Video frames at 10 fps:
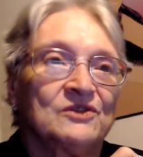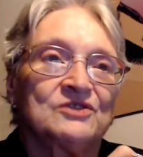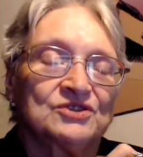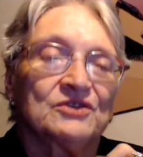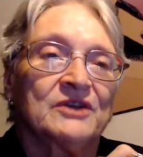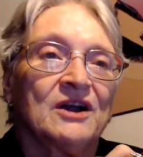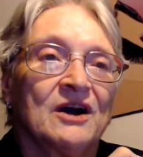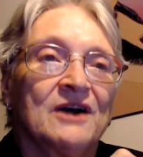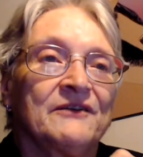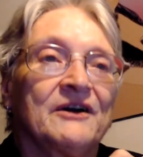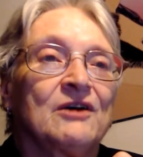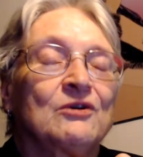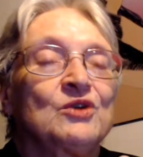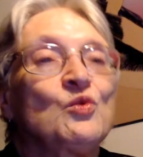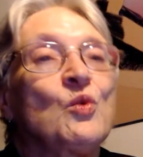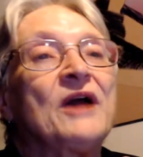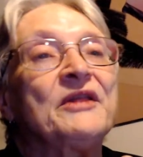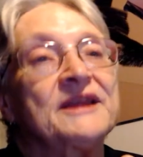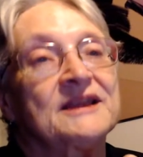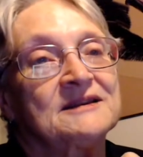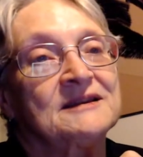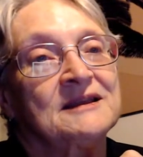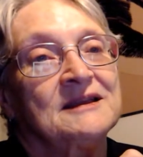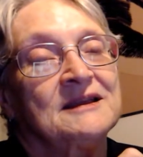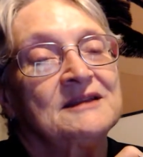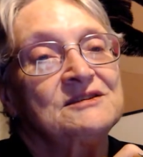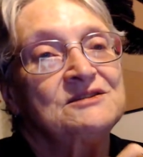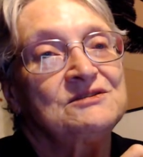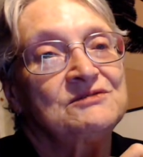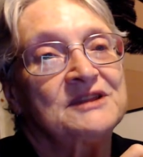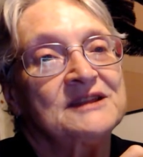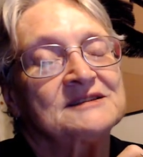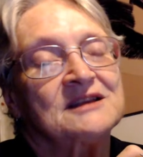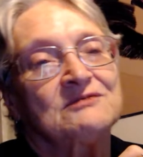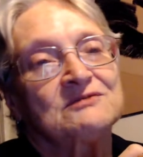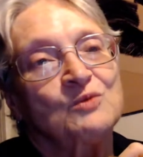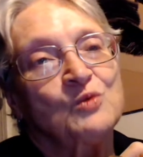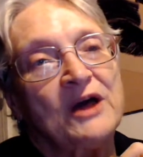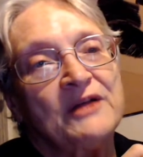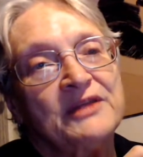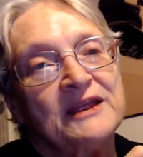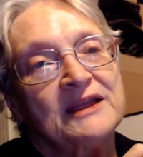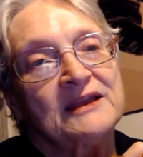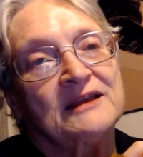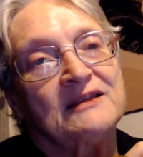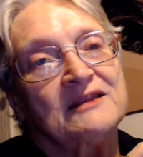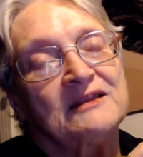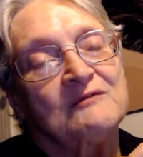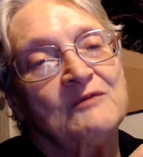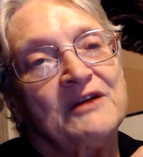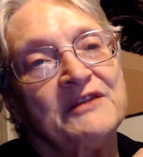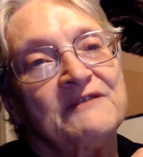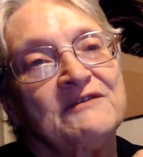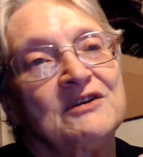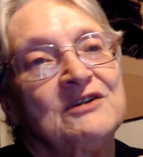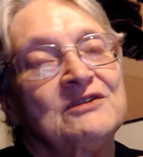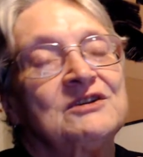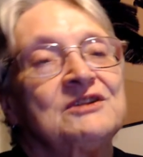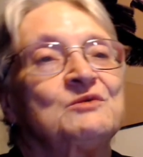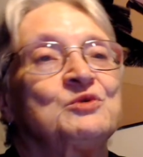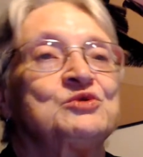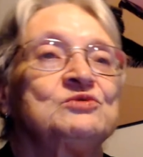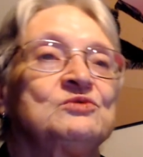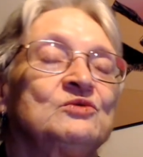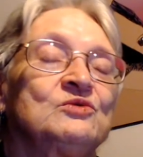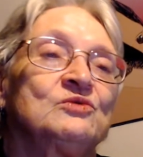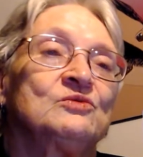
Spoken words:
showing off how well they can do things, how well they can, well they've learned to,